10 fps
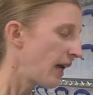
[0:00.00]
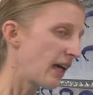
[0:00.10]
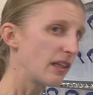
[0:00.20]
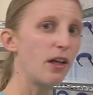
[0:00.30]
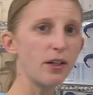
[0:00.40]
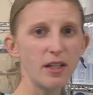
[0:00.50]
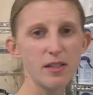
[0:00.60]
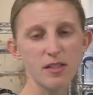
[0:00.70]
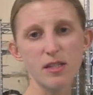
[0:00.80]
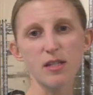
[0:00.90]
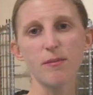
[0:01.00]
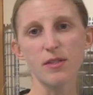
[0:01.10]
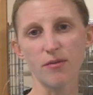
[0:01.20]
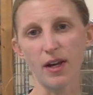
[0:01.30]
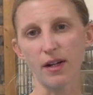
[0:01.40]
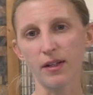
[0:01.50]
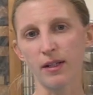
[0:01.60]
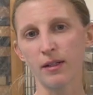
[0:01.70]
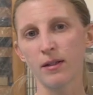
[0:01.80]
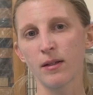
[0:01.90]
cataloging systems
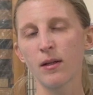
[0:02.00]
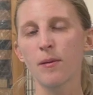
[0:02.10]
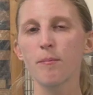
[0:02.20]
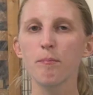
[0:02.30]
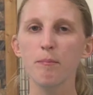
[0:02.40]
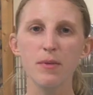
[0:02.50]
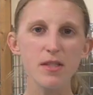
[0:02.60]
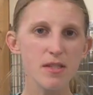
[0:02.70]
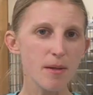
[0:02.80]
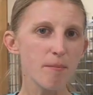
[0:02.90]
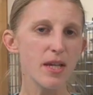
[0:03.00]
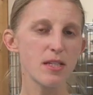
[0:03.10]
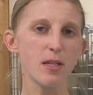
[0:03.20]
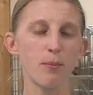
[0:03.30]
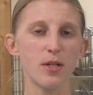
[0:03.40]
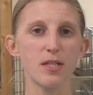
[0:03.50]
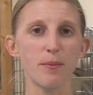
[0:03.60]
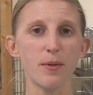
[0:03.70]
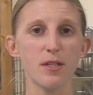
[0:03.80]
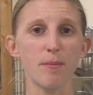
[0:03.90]
vary, but some basic
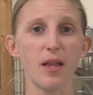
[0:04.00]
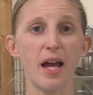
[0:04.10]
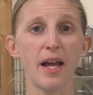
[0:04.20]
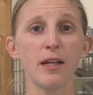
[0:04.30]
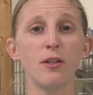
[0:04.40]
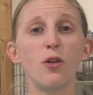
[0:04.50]
principles apply